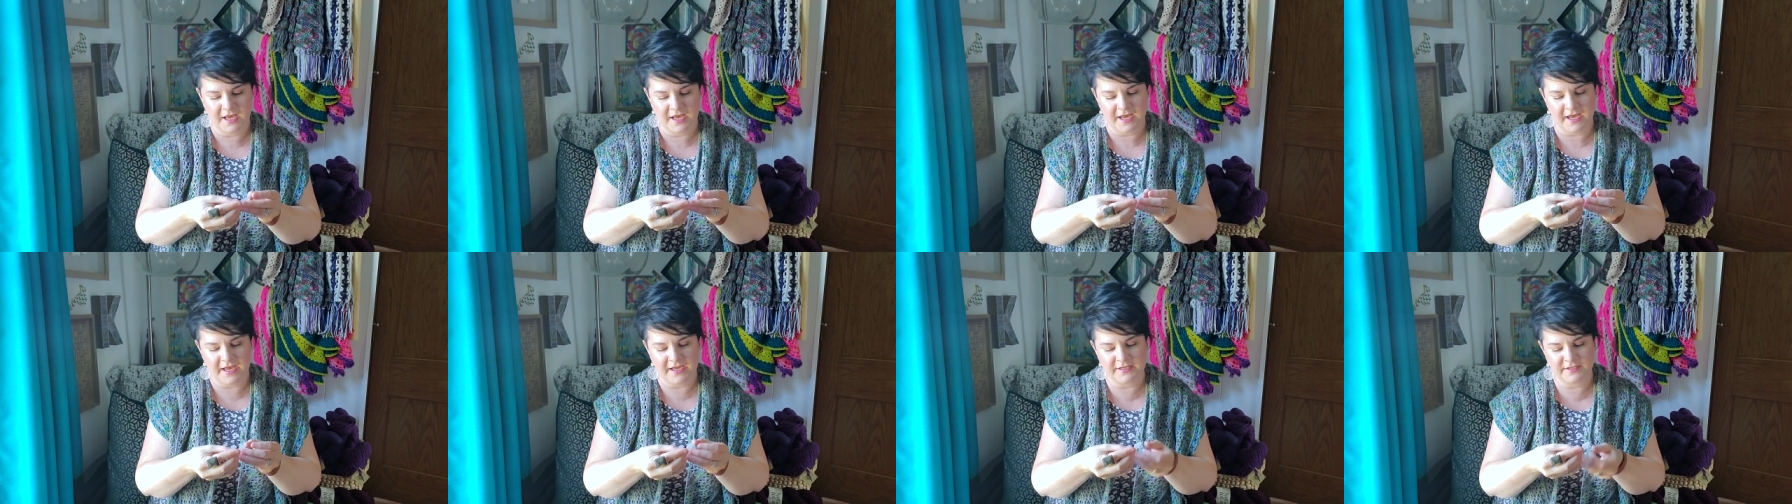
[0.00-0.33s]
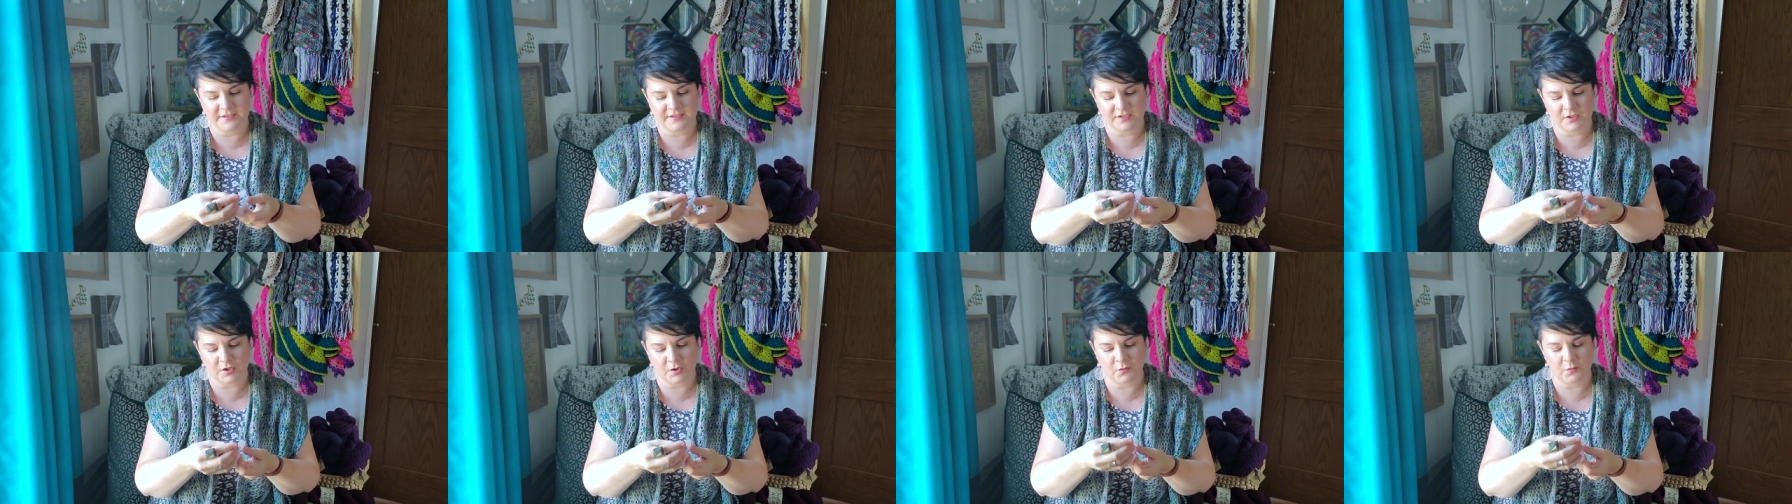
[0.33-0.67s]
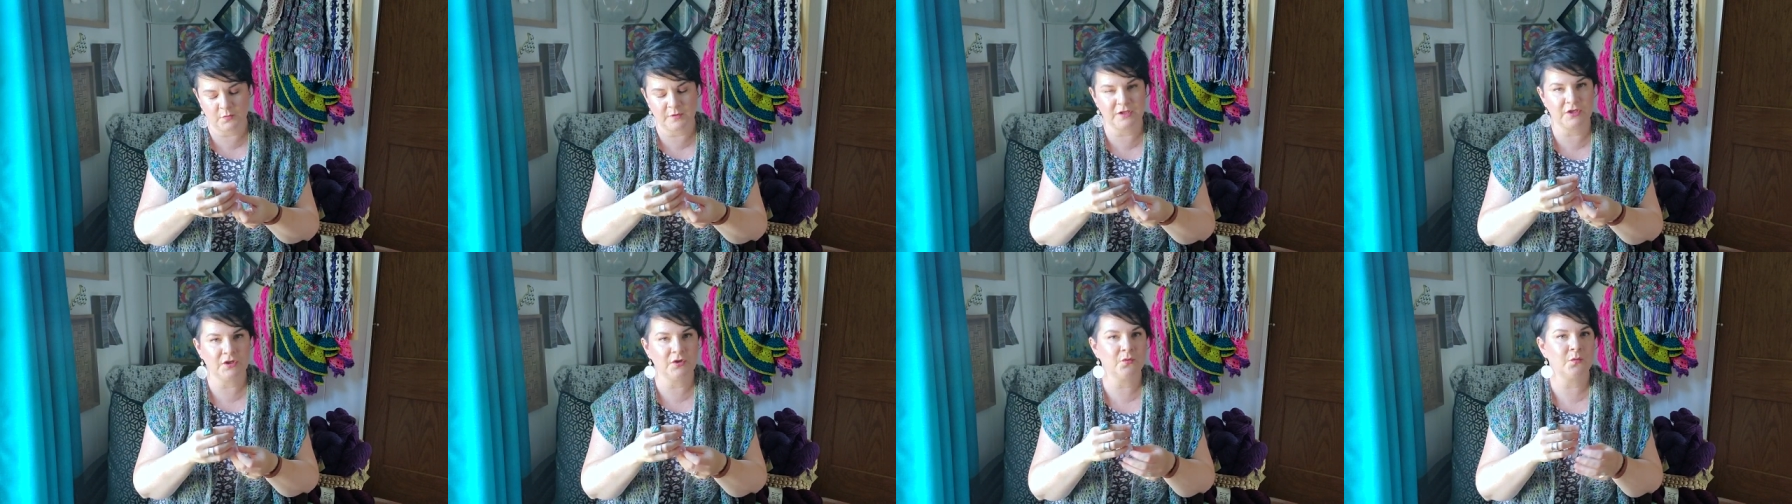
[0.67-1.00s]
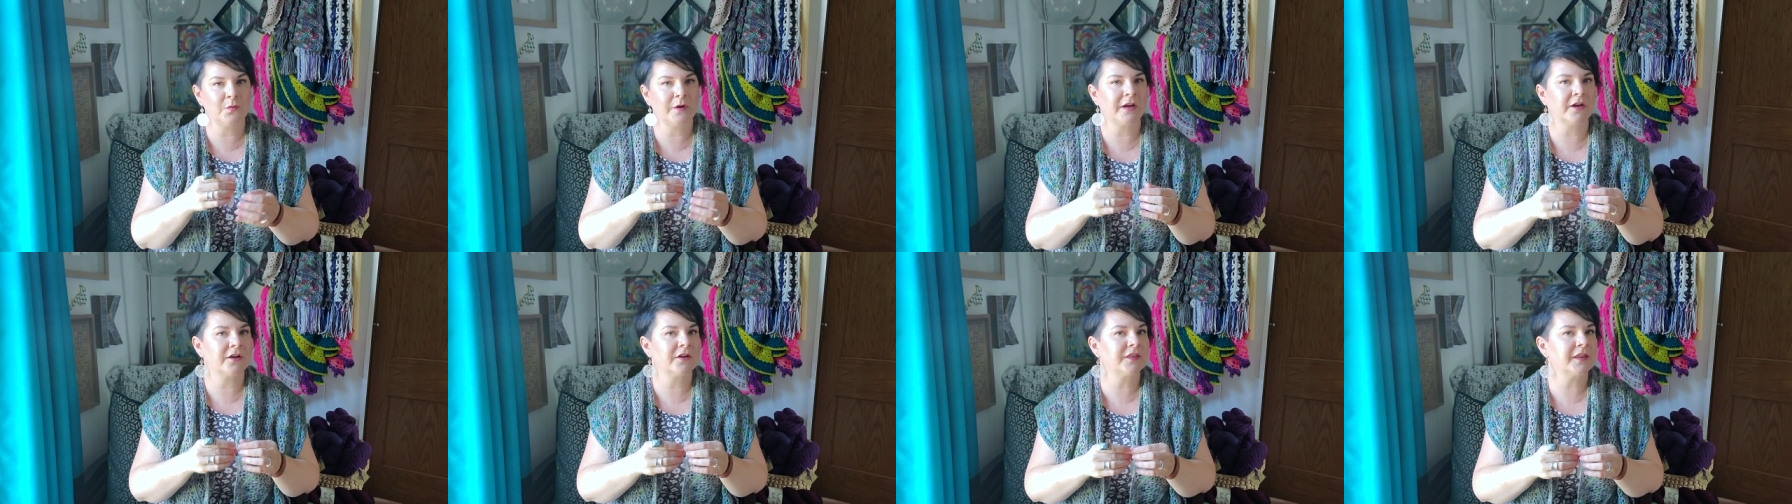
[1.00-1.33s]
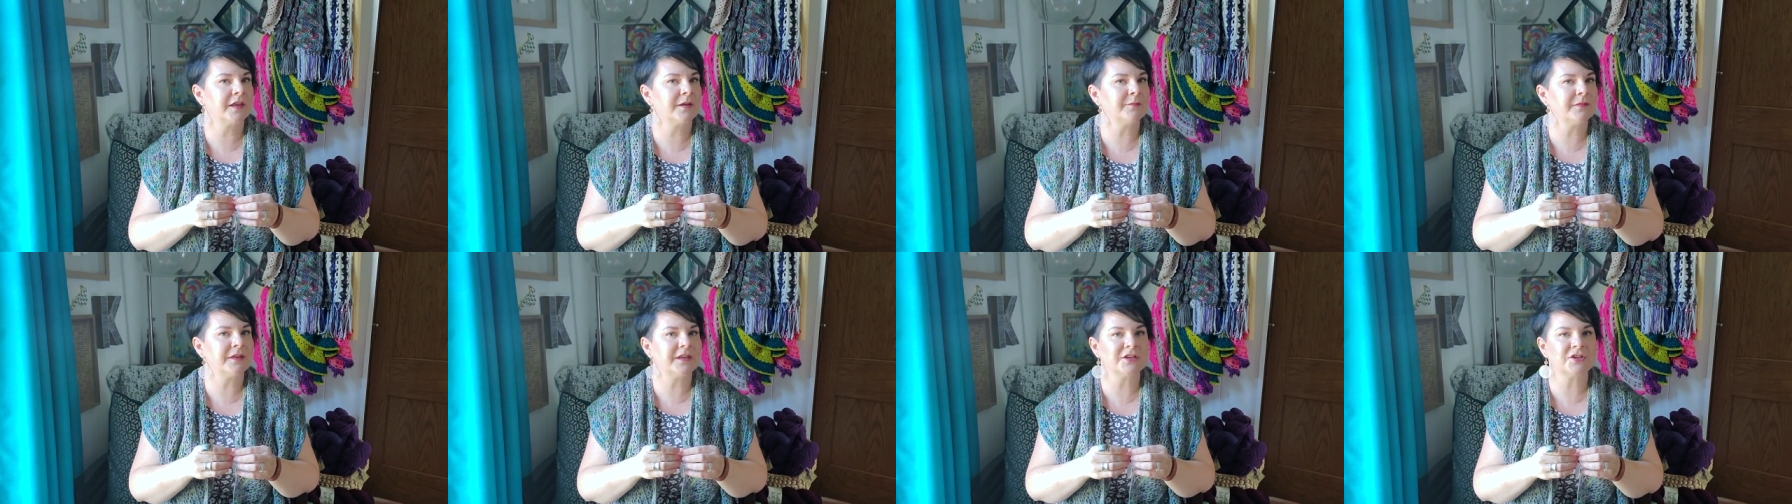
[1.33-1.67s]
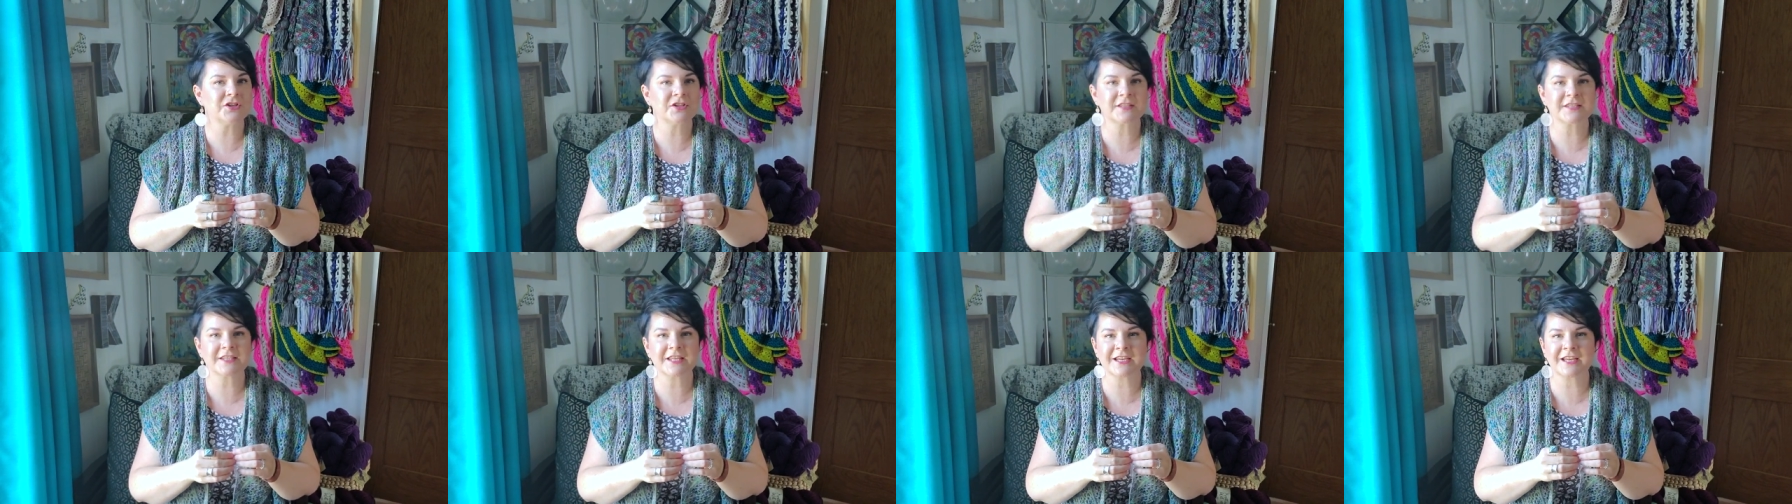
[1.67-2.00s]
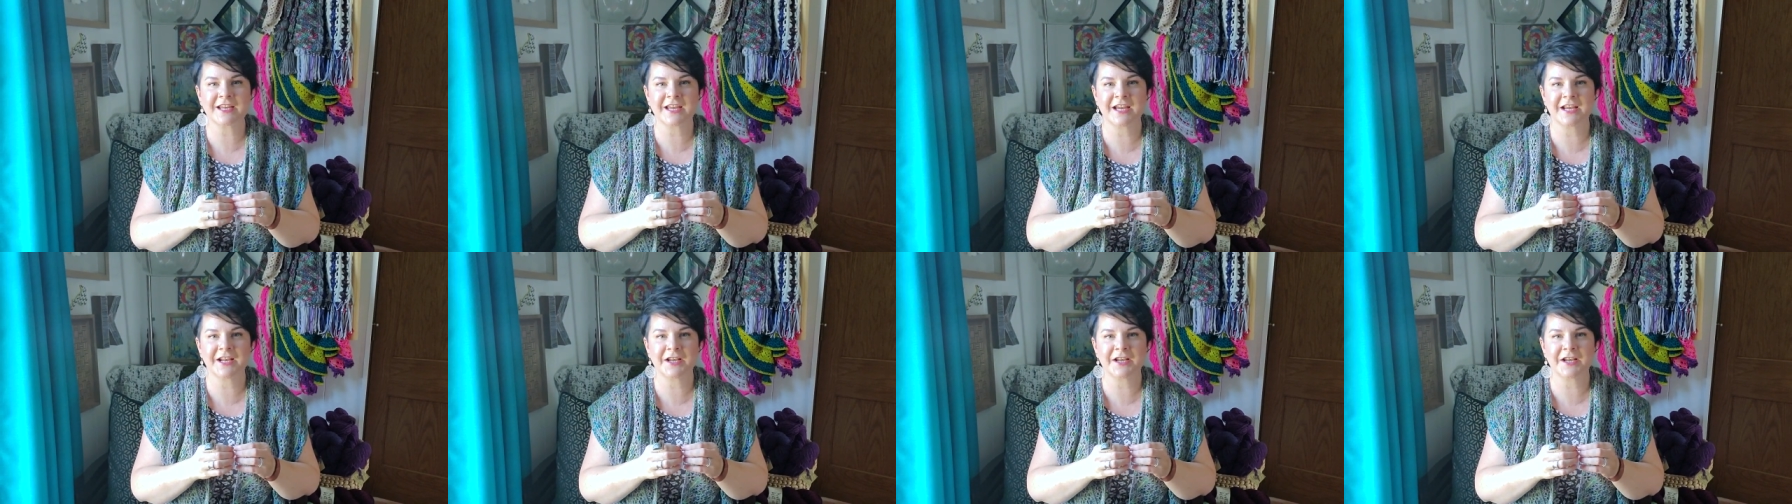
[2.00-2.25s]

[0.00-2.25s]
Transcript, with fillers: And so when you wear them, they just like